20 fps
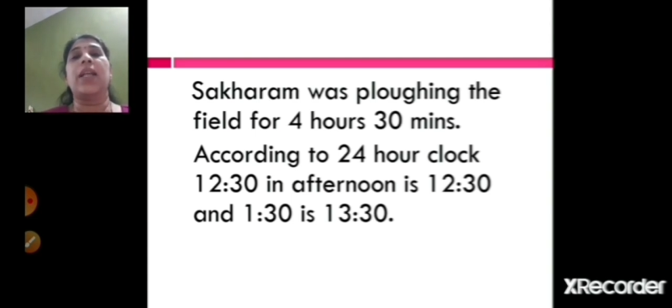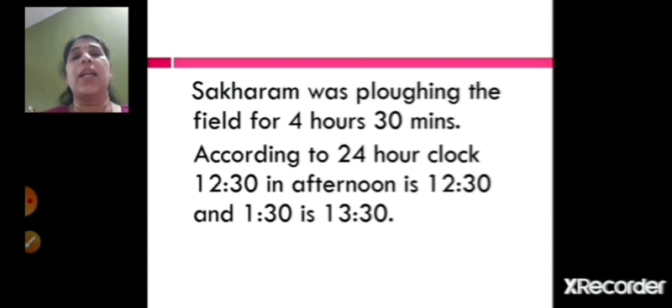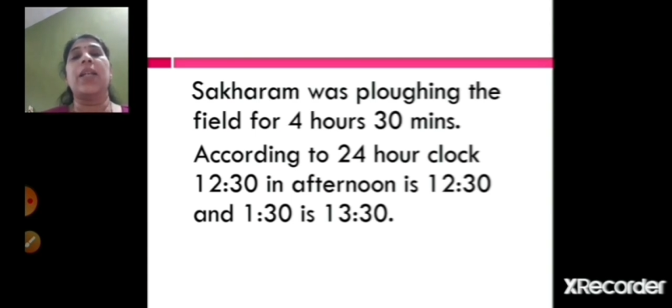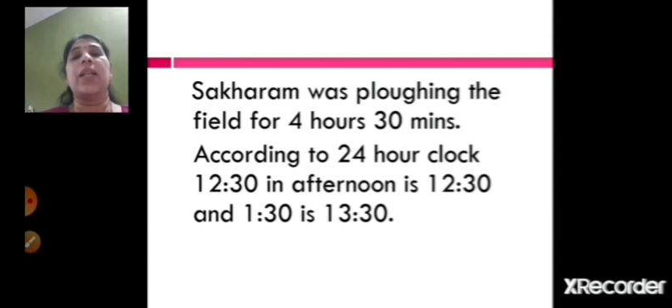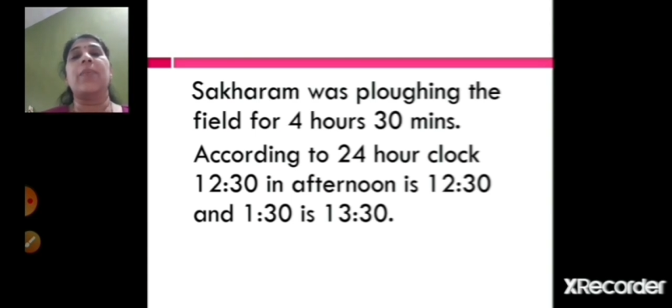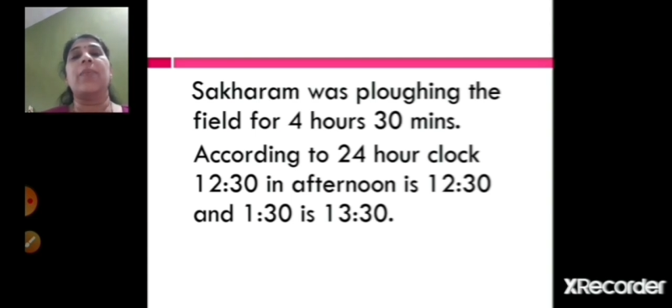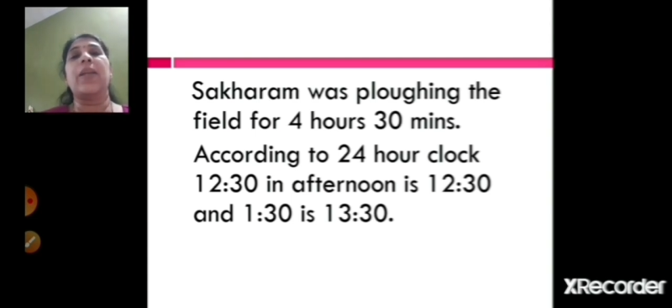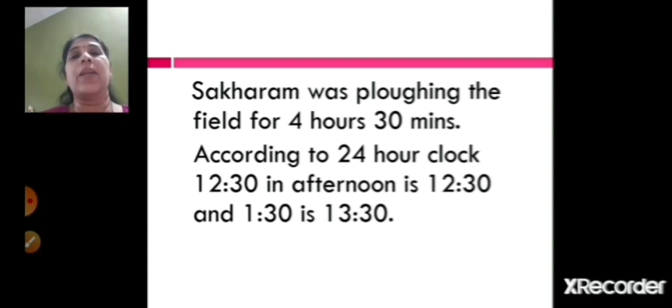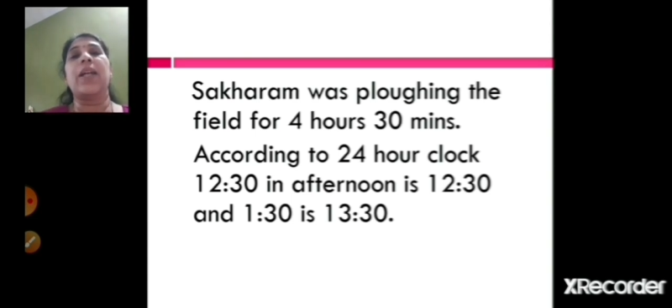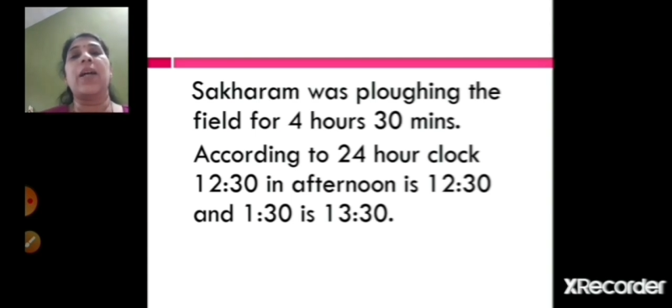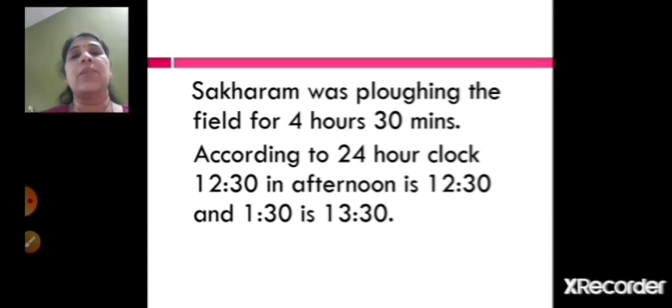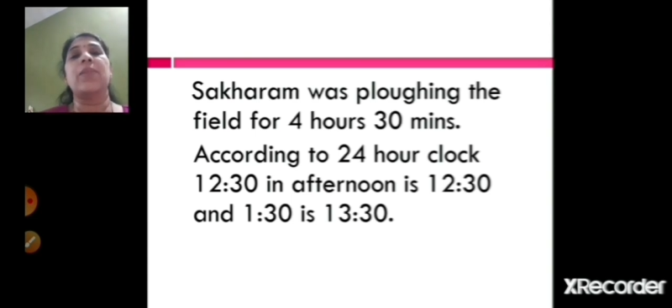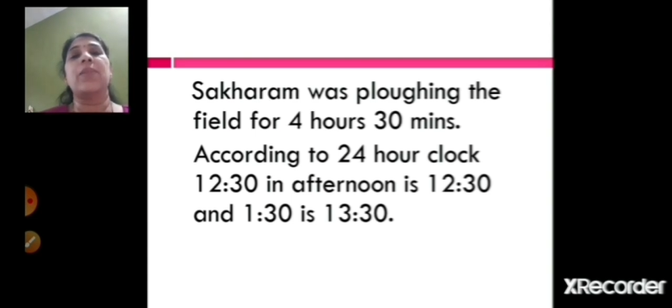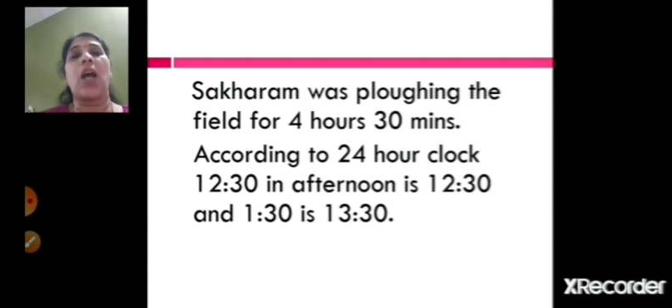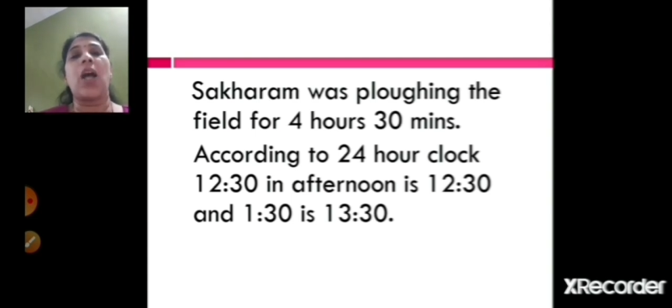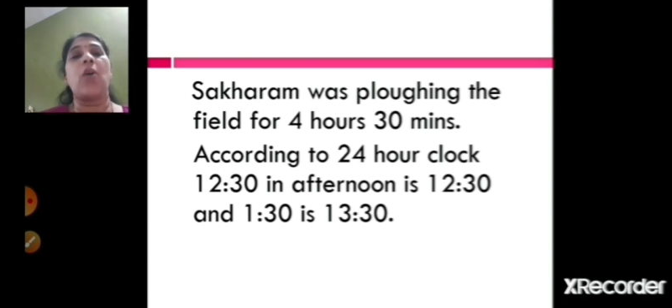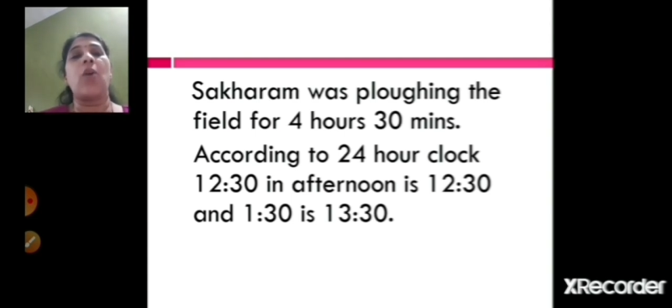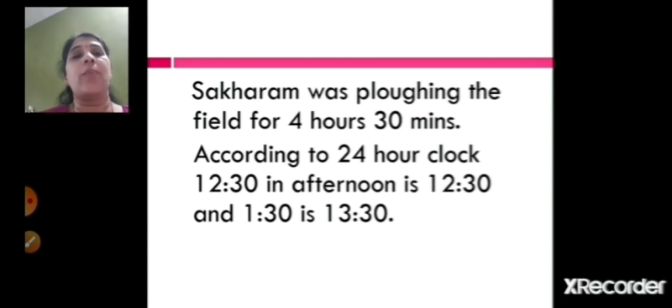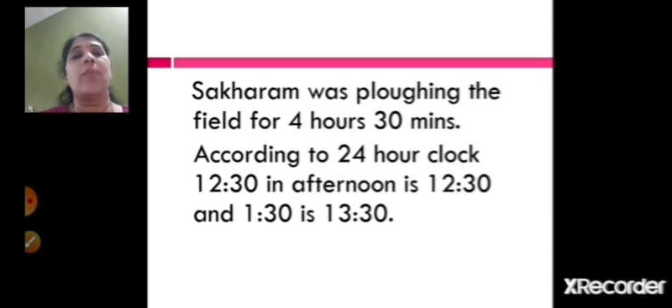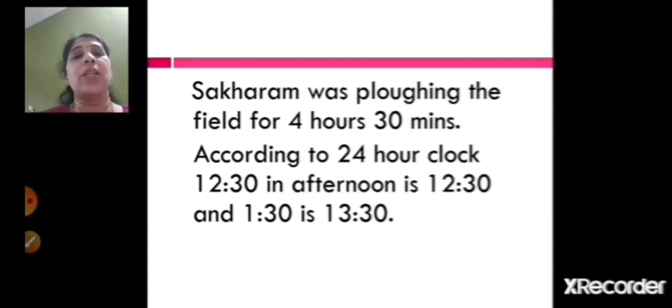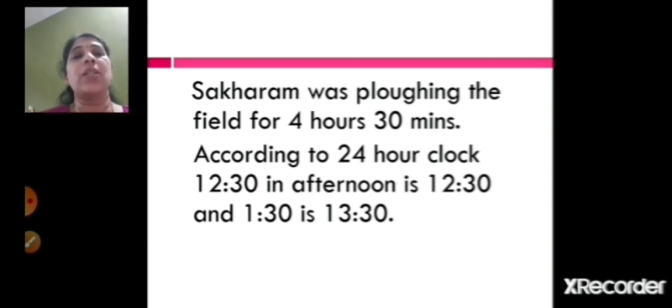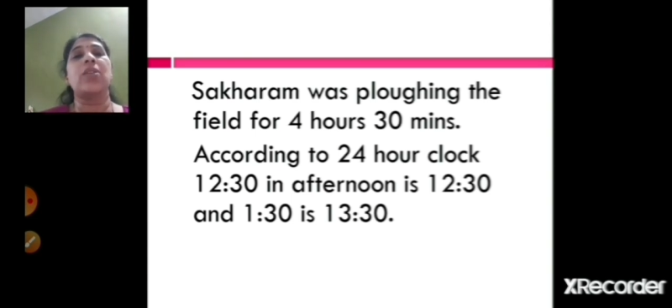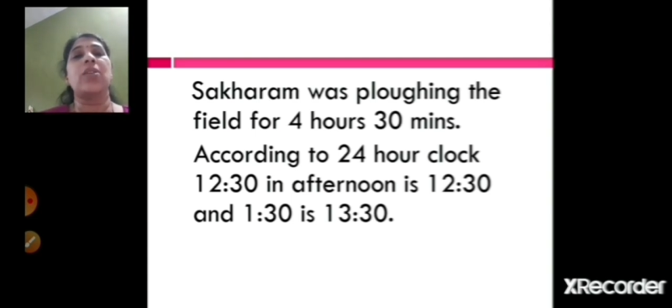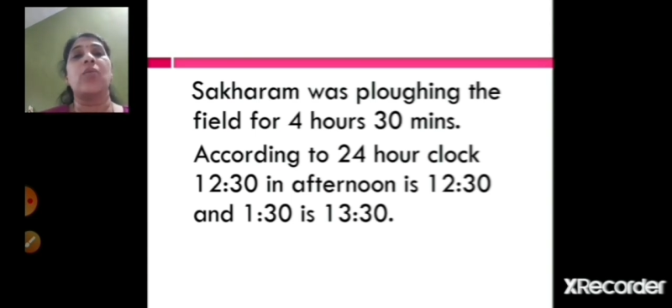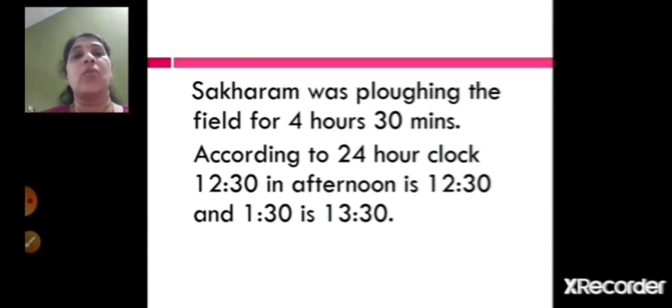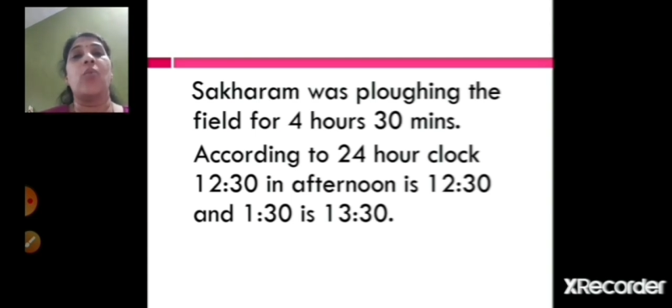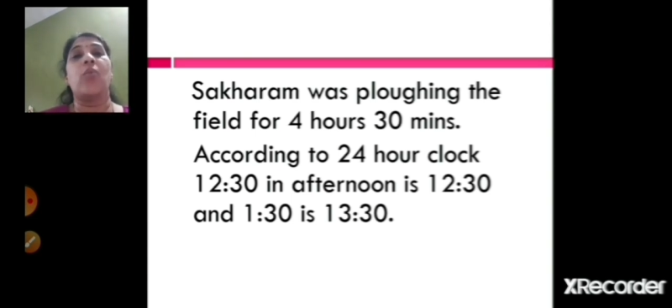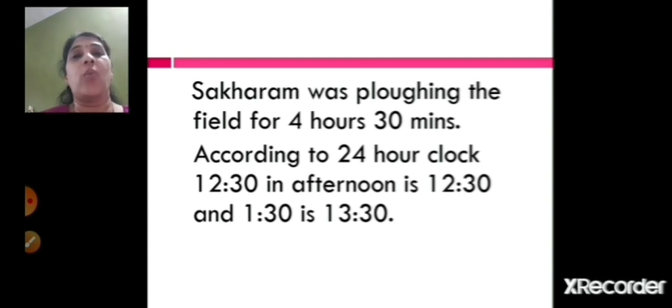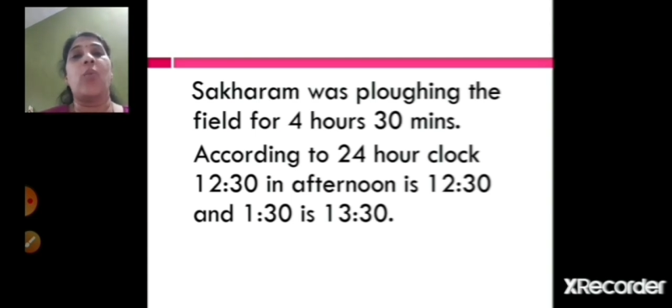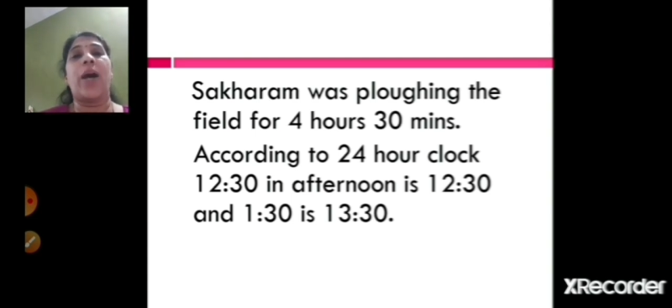it becomes how much?
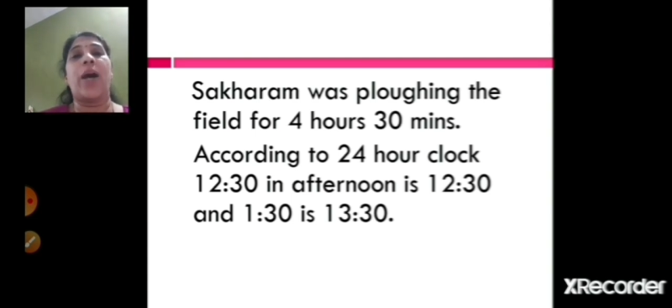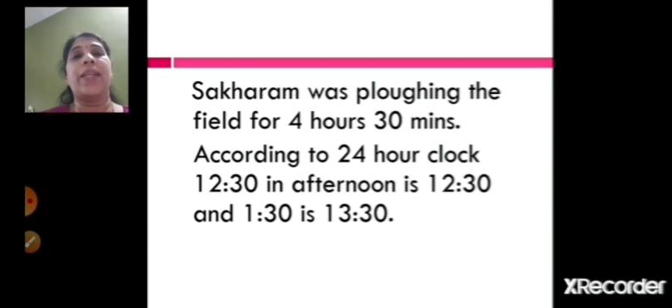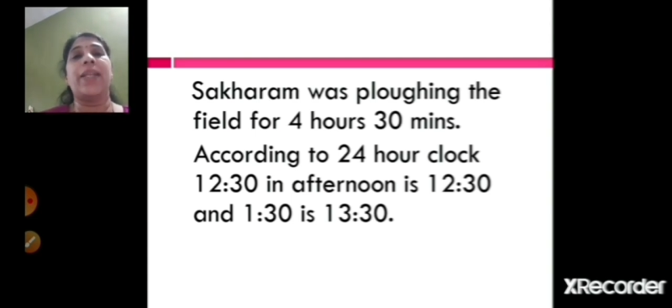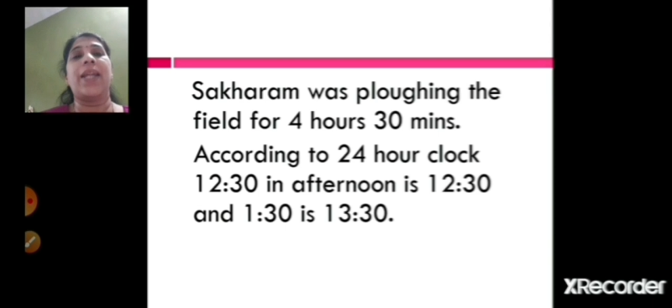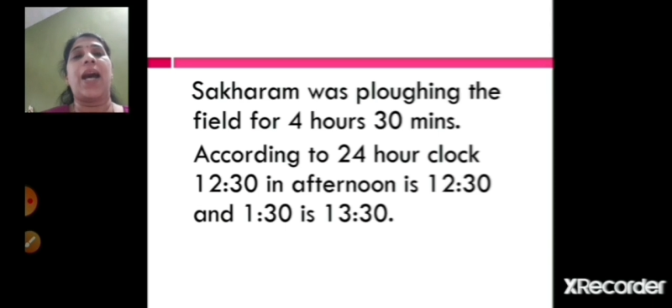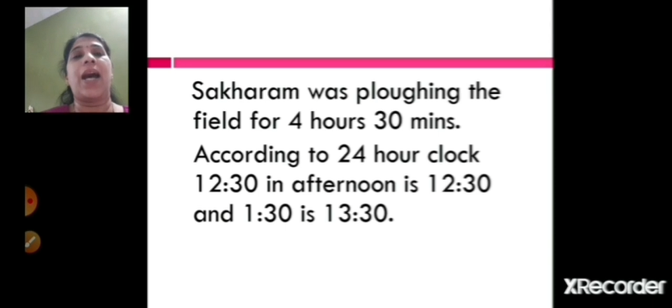1